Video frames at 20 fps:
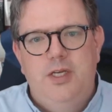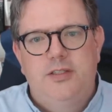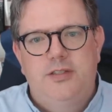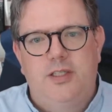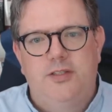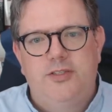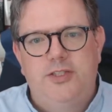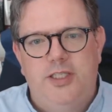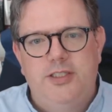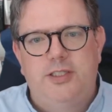
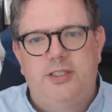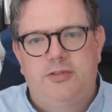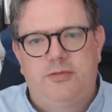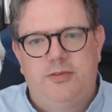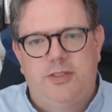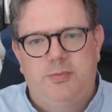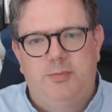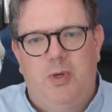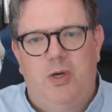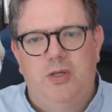So Jesus
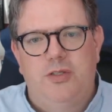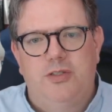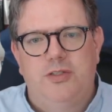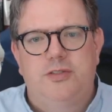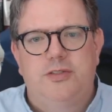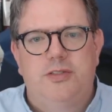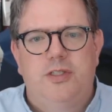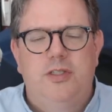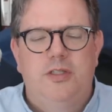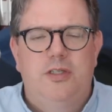
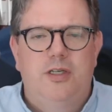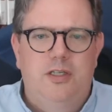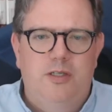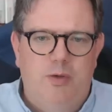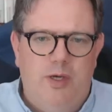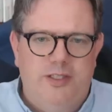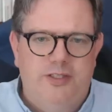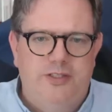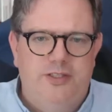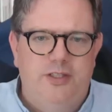responds a
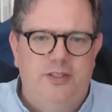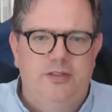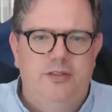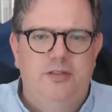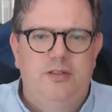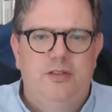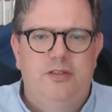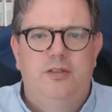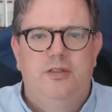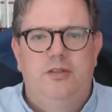
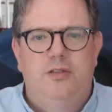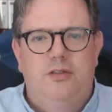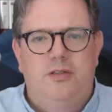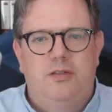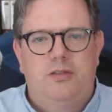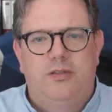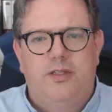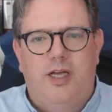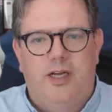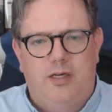question,
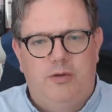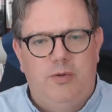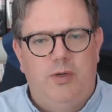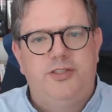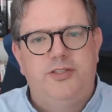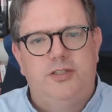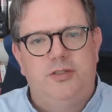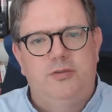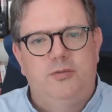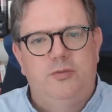that
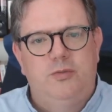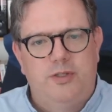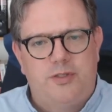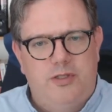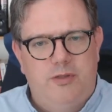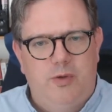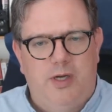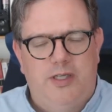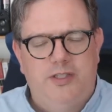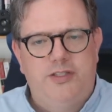question with a
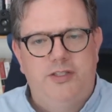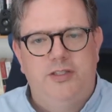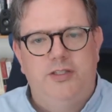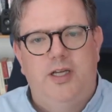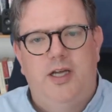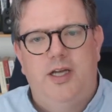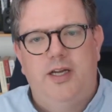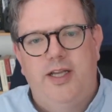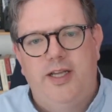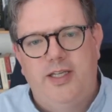question.
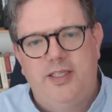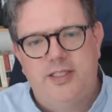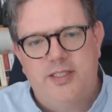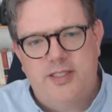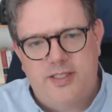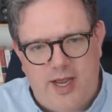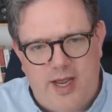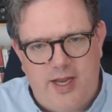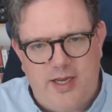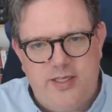And he
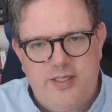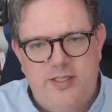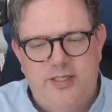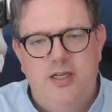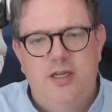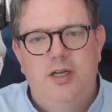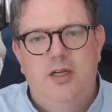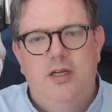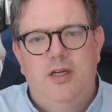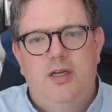says,
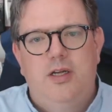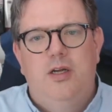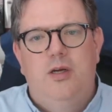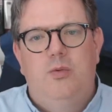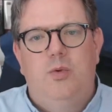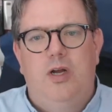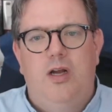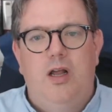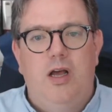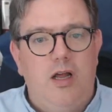
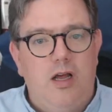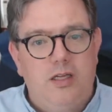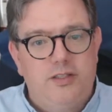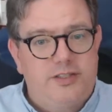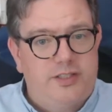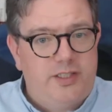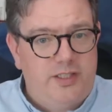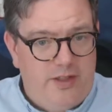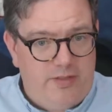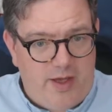Well, I'll
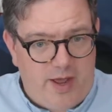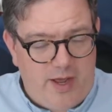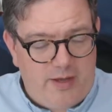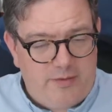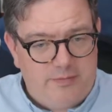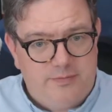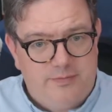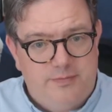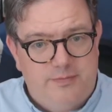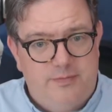answer you
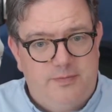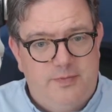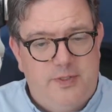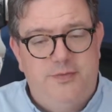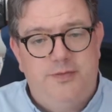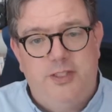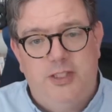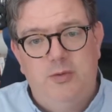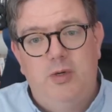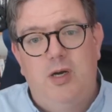that
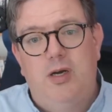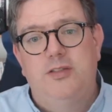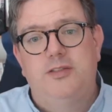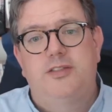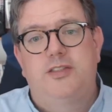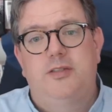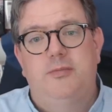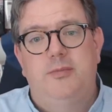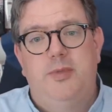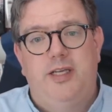if you
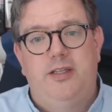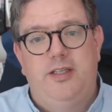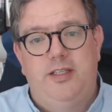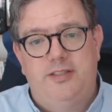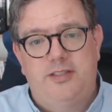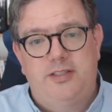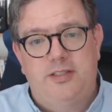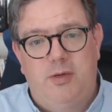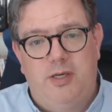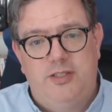answer me
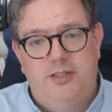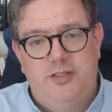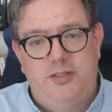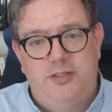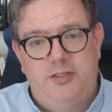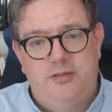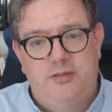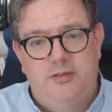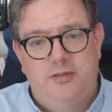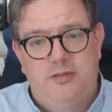this
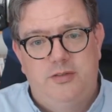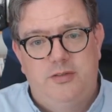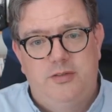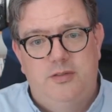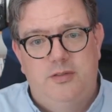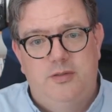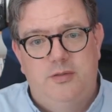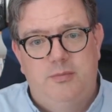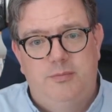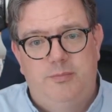question.
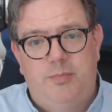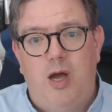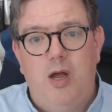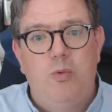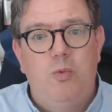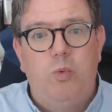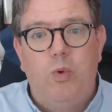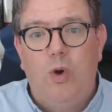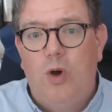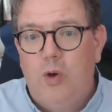By
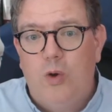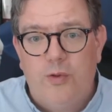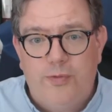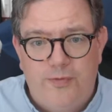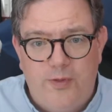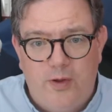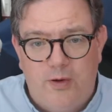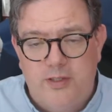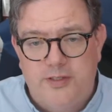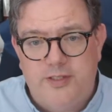what
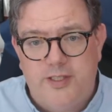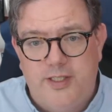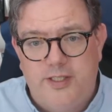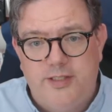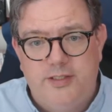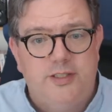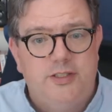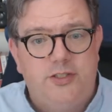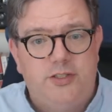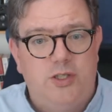authority
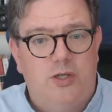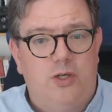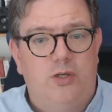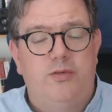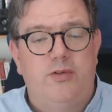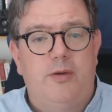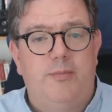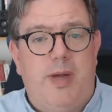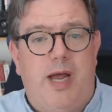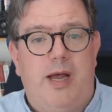did
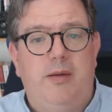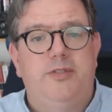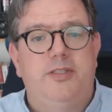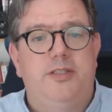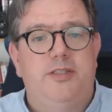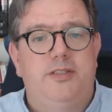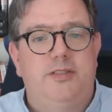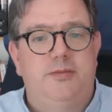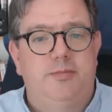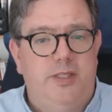John the
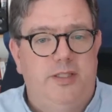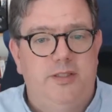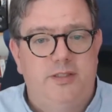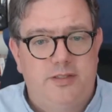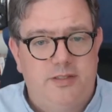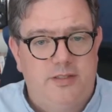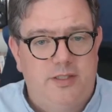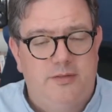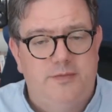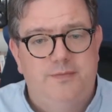Baptist
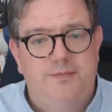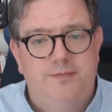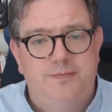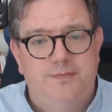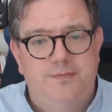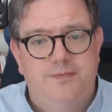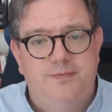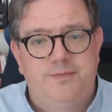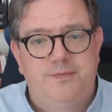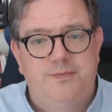minister?
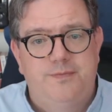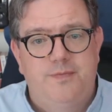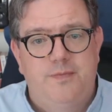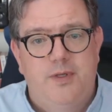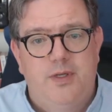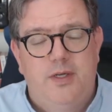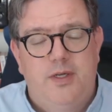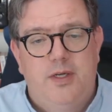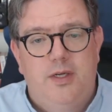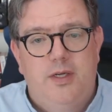
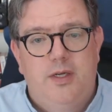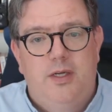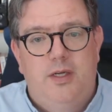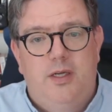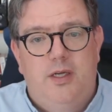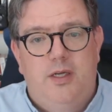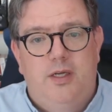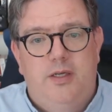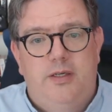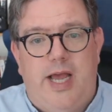
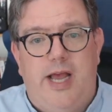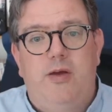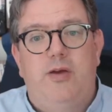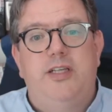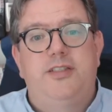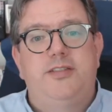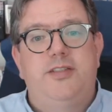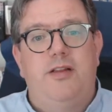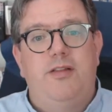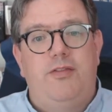Now,
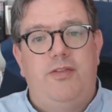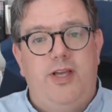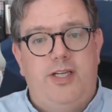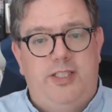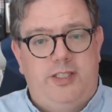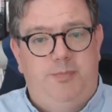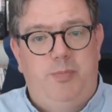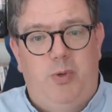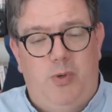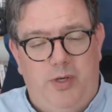it's at
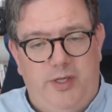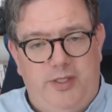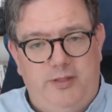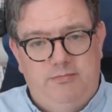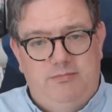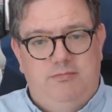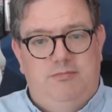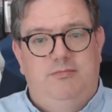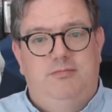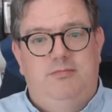this
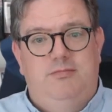point